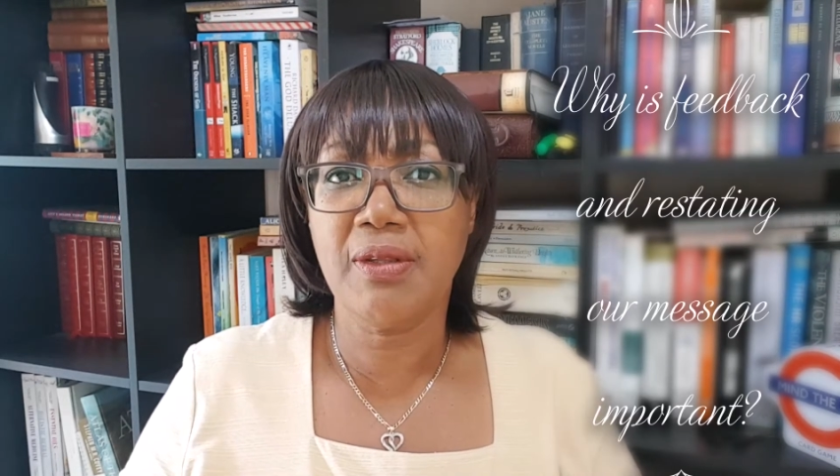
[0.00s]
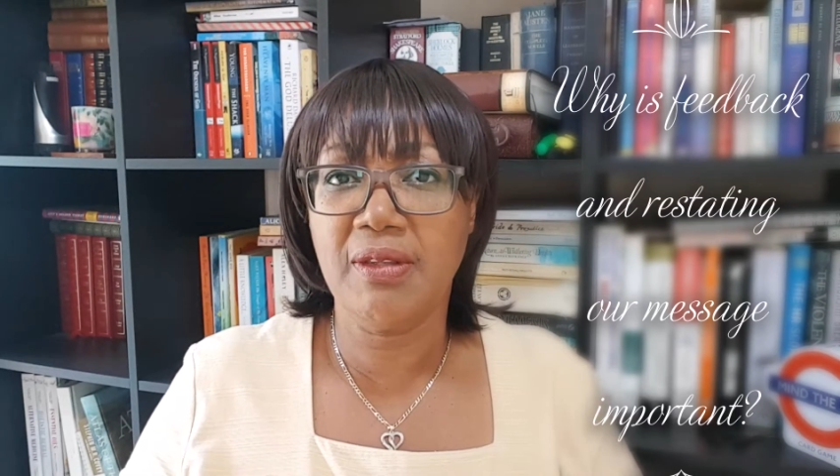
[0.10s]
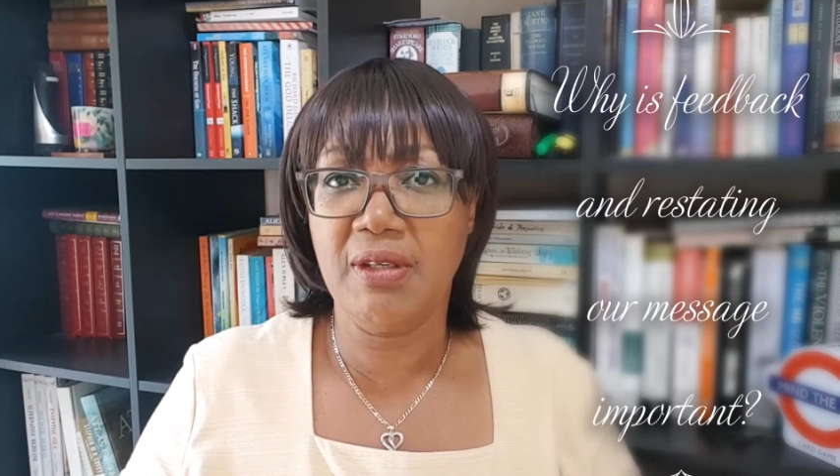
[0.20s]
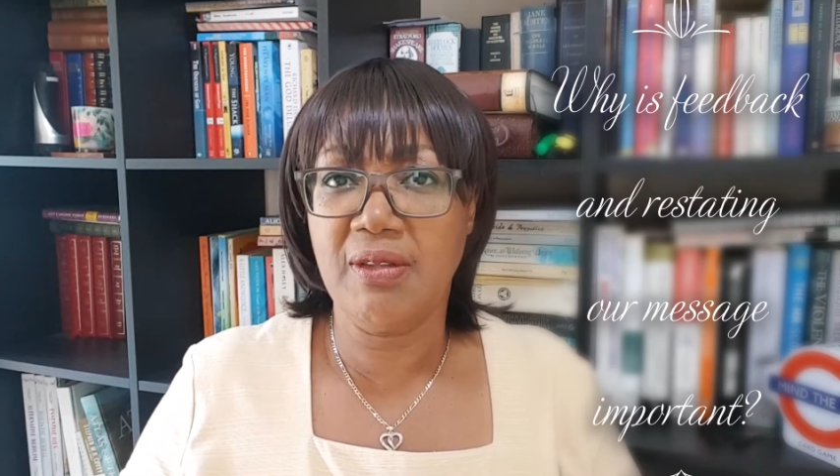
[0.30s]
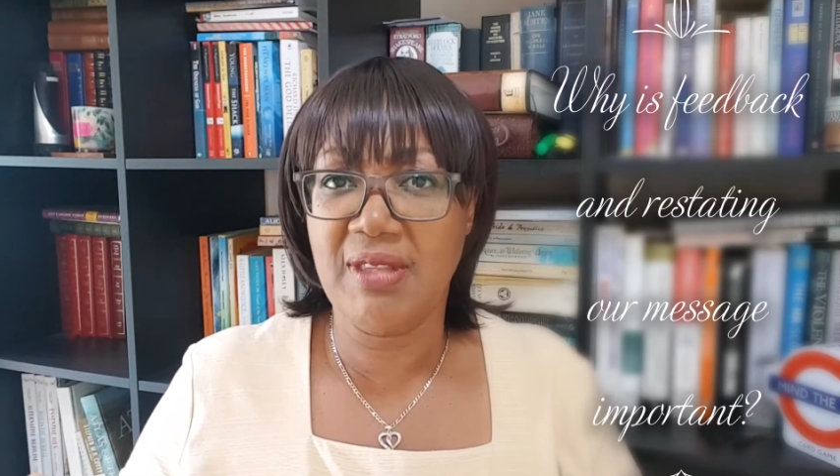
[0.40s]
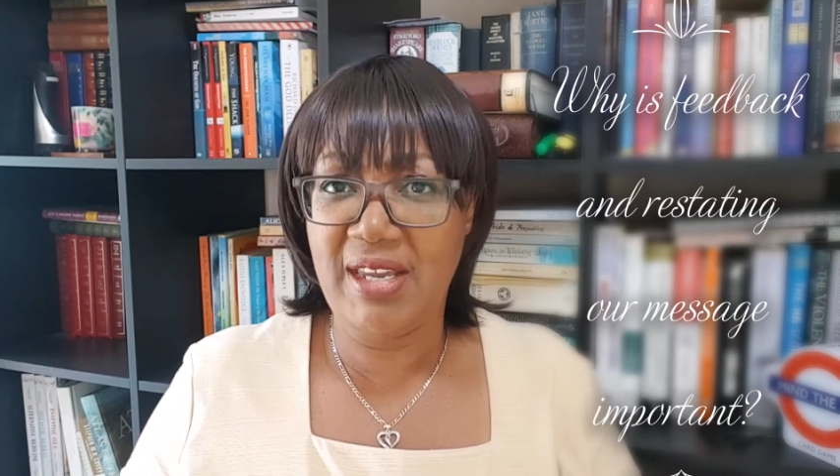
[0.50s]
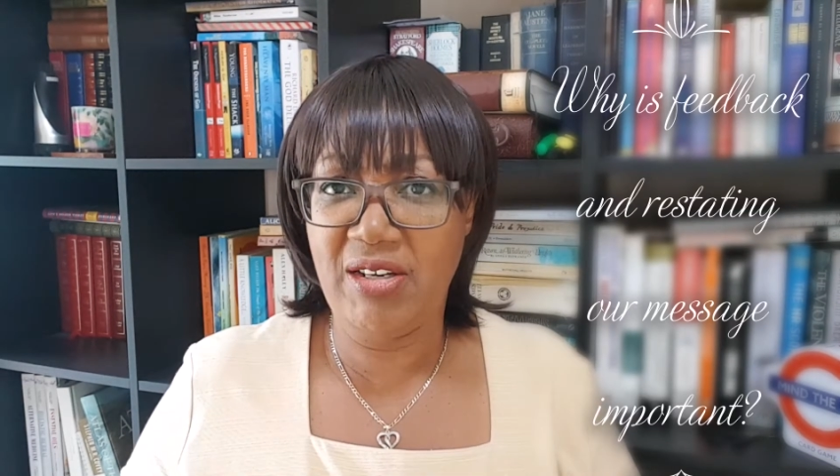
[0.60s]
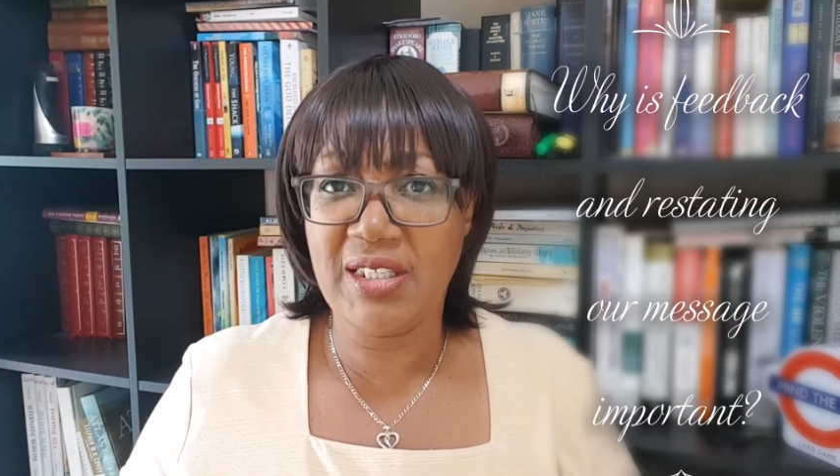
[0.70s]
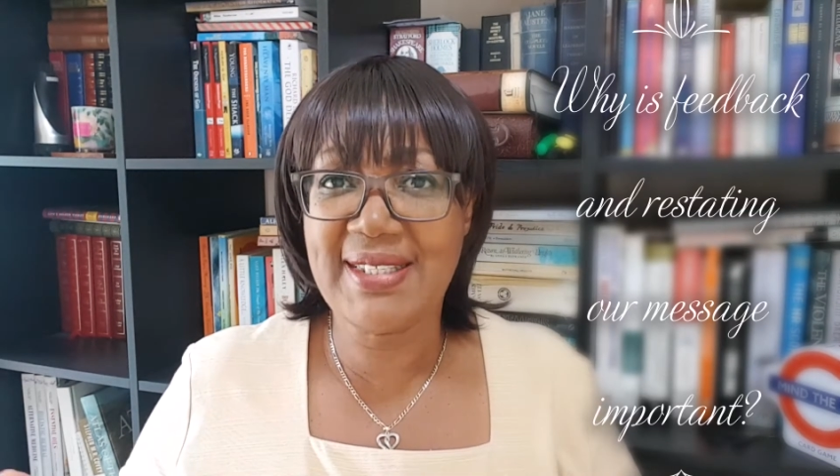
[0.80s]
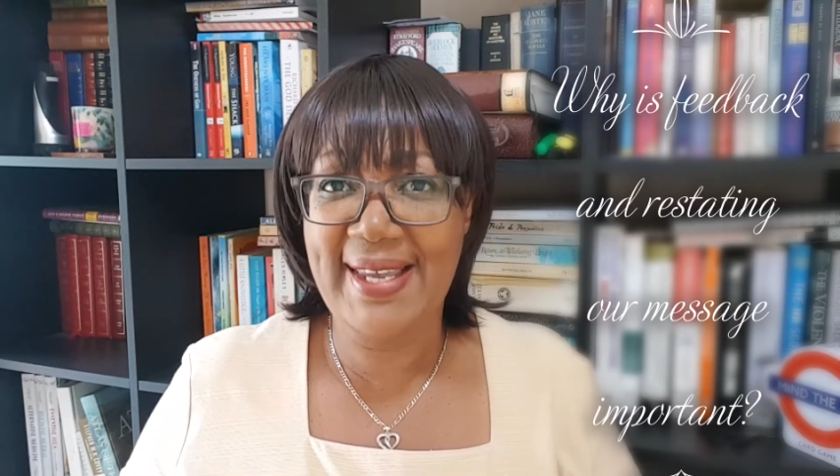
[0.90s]
that they
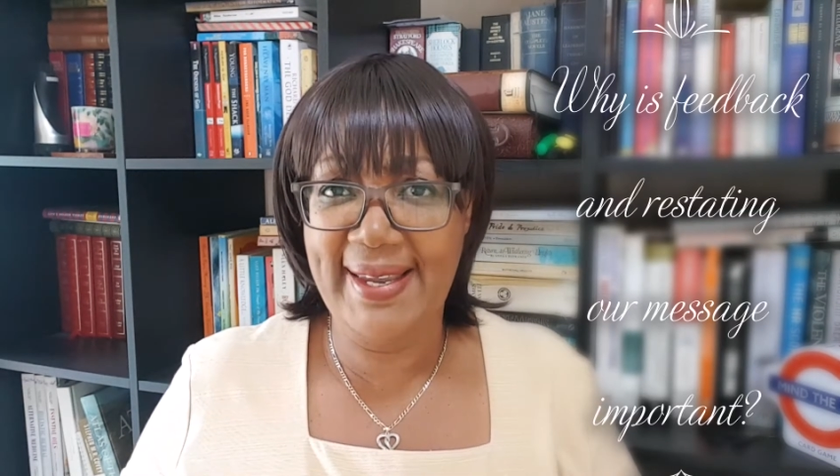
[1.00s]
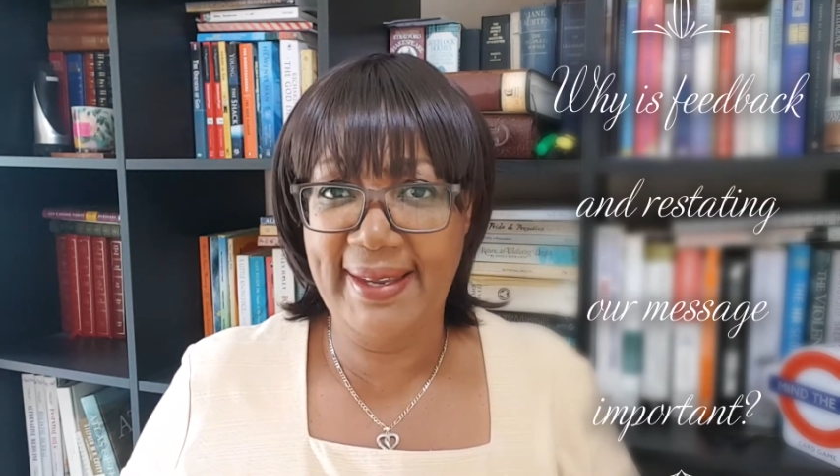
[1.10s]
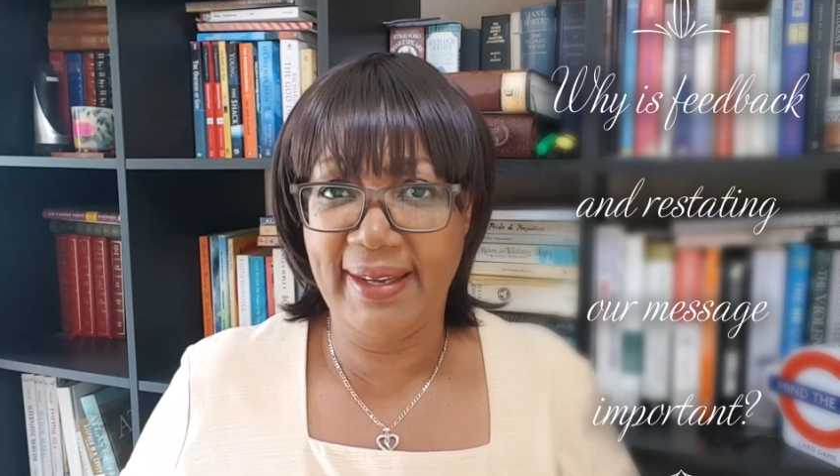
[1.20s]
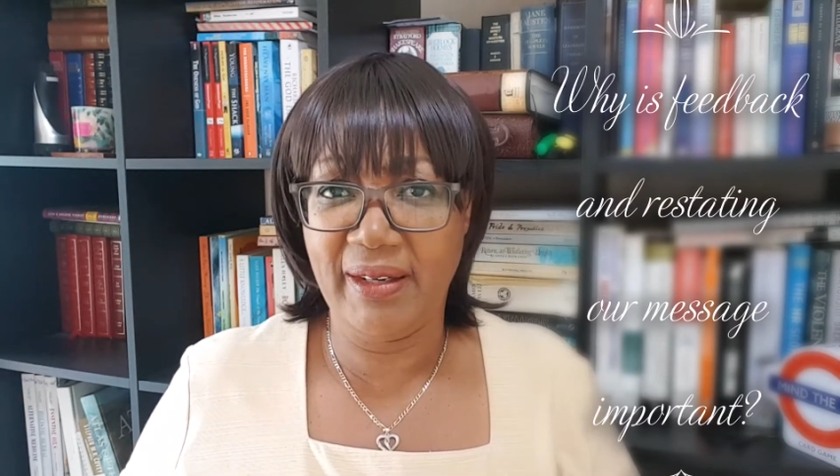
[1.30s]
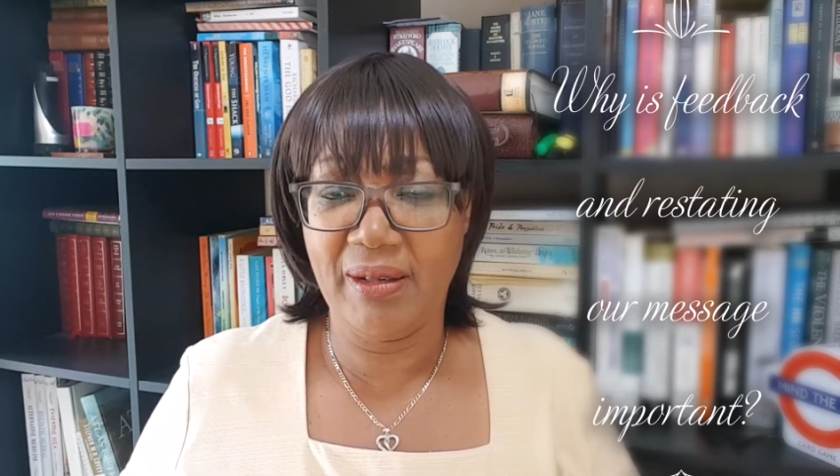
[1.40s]
are taking.